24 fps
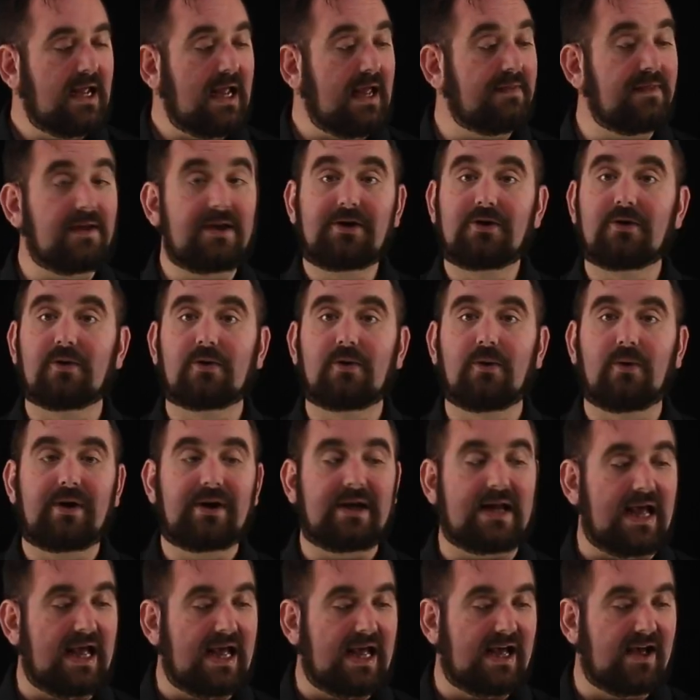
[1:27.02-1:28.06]
And then you're
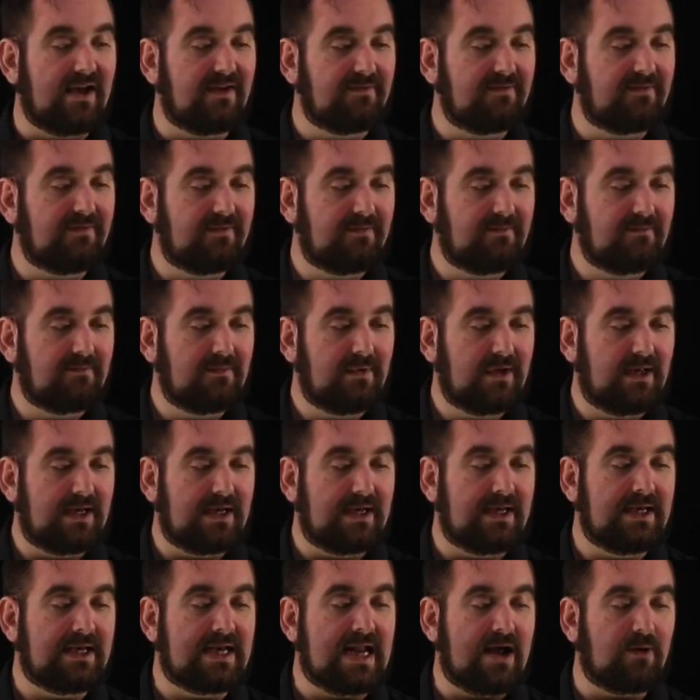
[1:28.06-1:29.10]
going to have
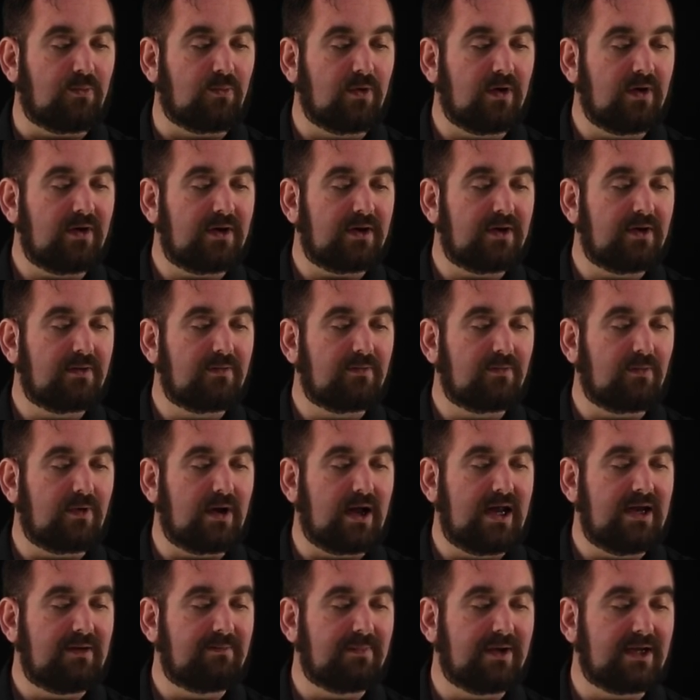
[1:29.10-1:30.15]
network,
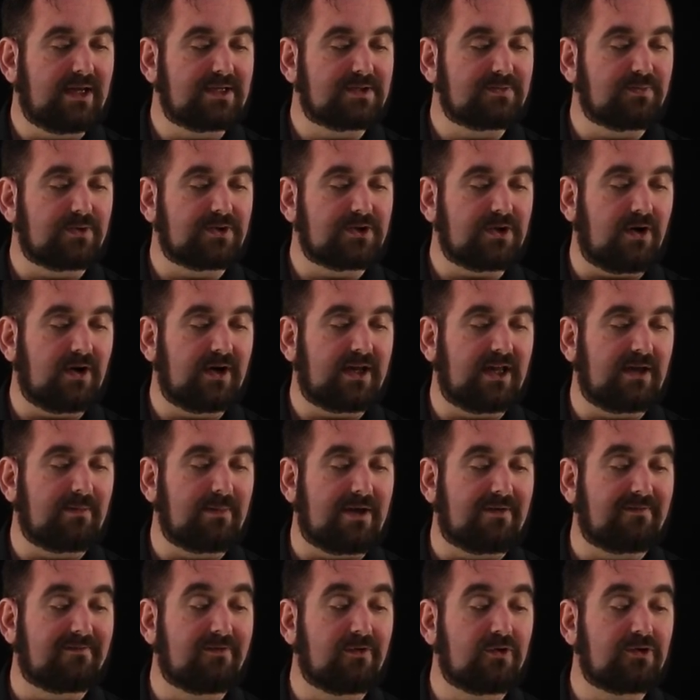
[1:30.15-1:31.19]
right? Because we're talking
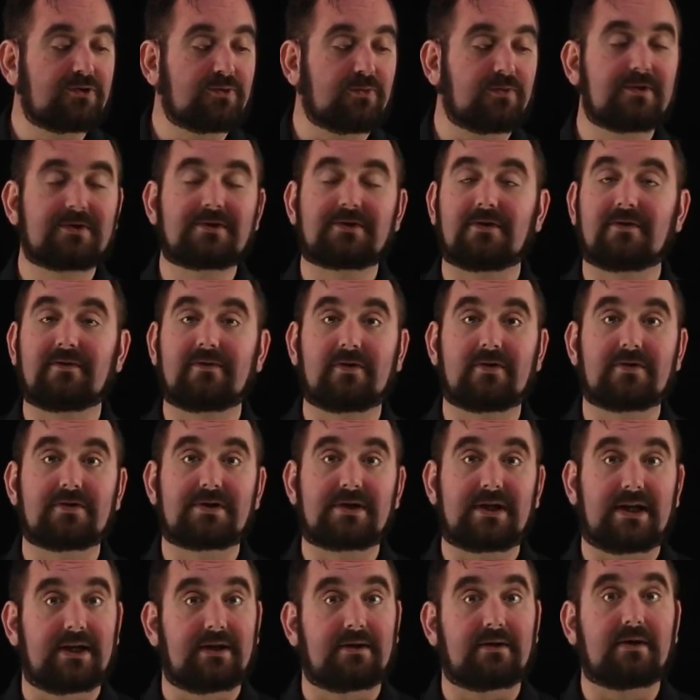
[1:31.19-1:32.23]
about virtual
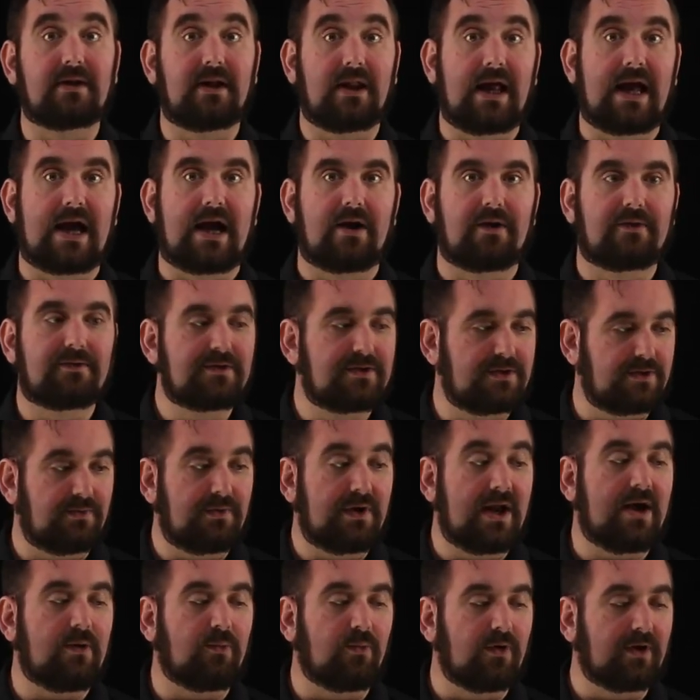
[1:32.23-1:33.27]
servers in cloud, so
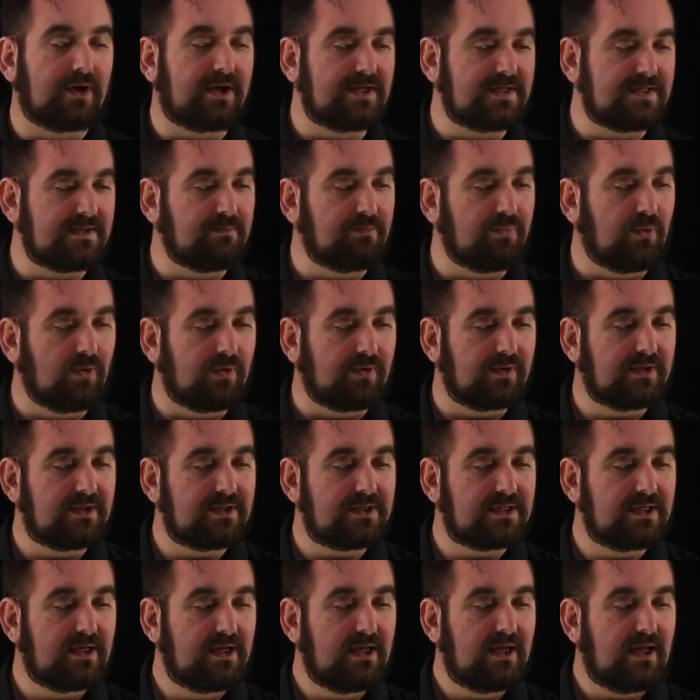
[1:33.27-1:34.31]
network is
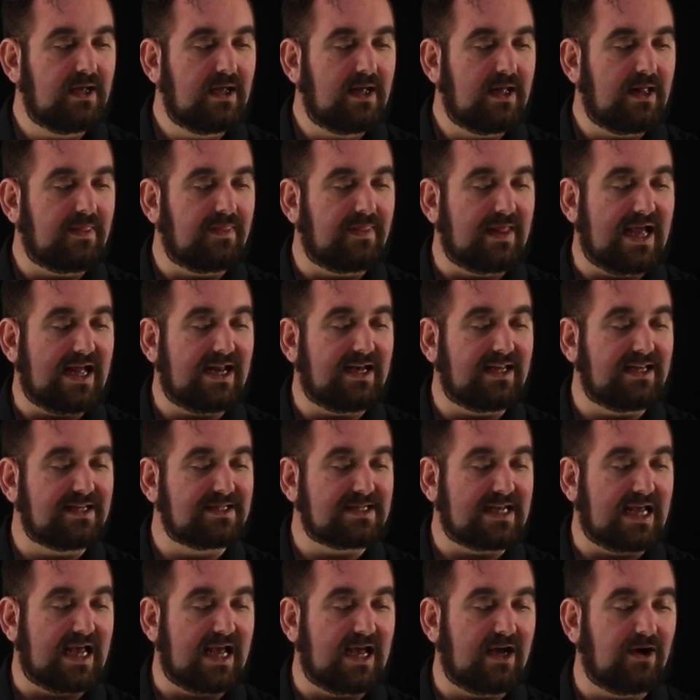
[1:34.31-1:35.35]
important. That
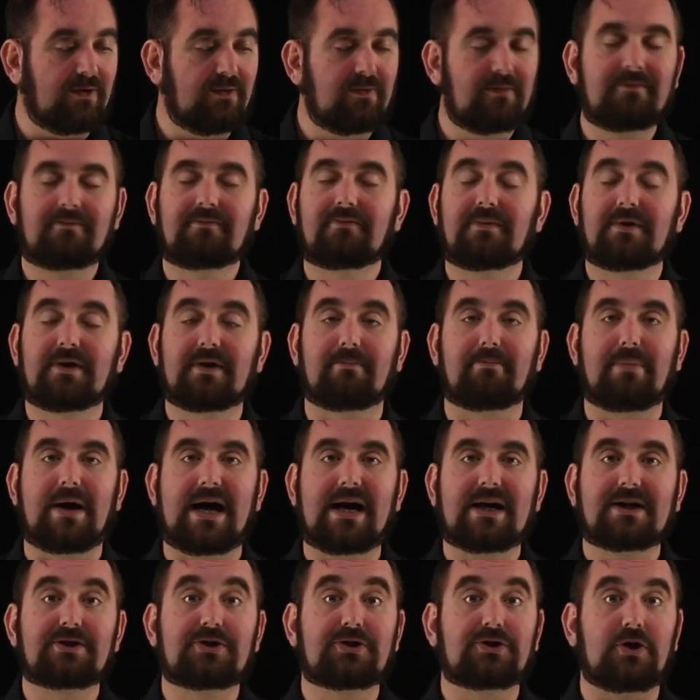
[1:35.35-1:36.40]
is how the
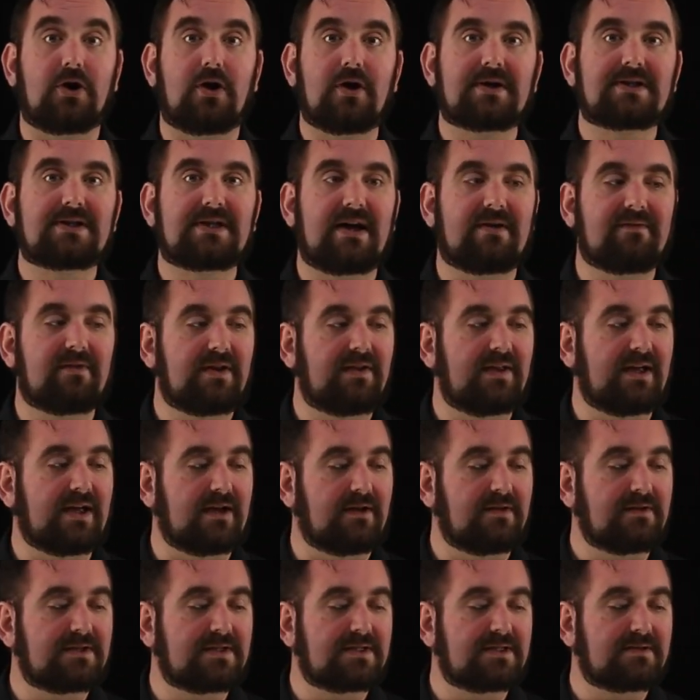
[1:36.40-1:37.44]
box talks to everything
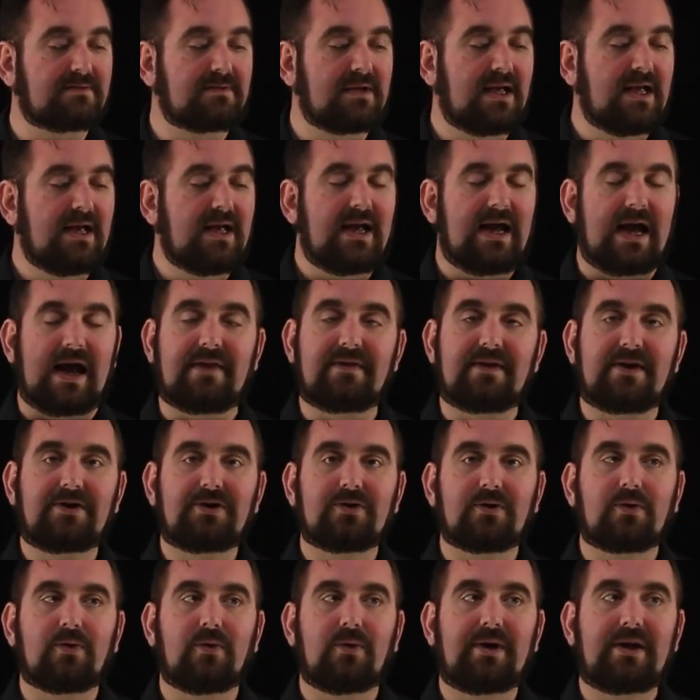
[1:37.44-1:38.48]
else. And then
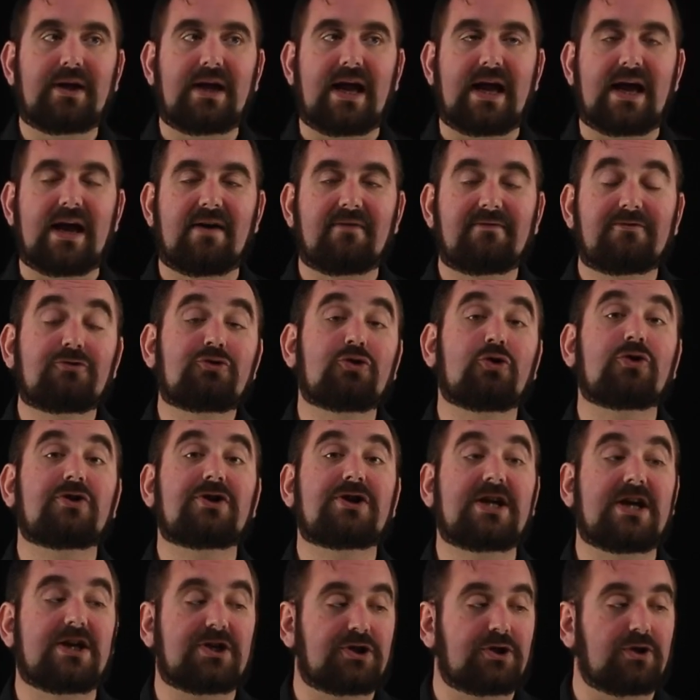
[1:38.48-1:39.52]
you're going to have
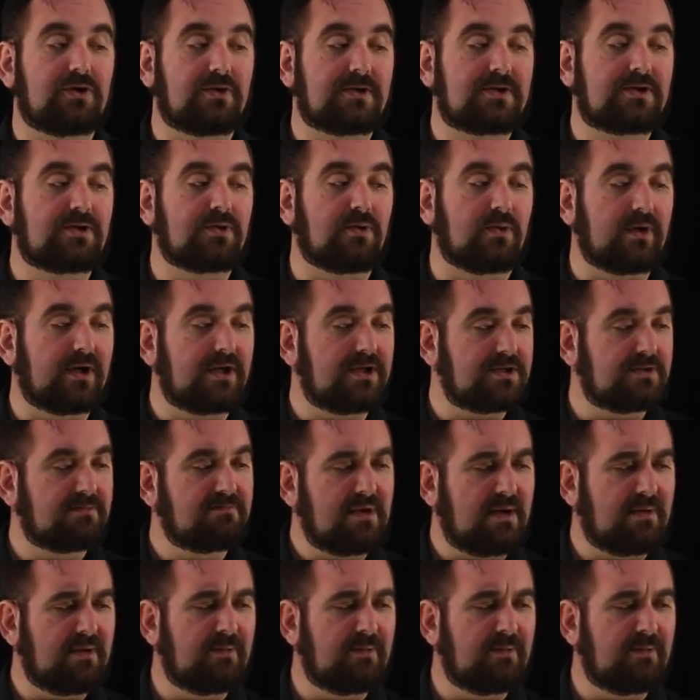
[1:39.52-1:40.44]
traditional storage.